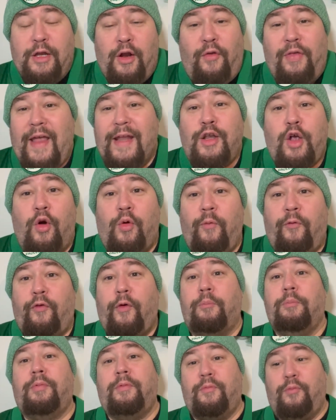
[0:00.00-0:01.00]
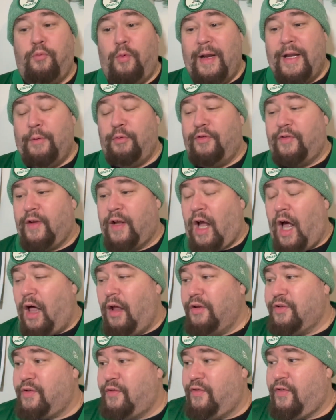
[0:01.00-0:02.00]
him from when he was in
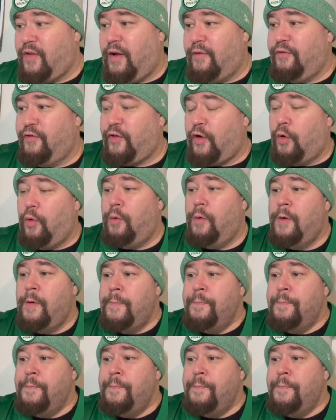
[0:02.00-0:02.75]
college and stuff. So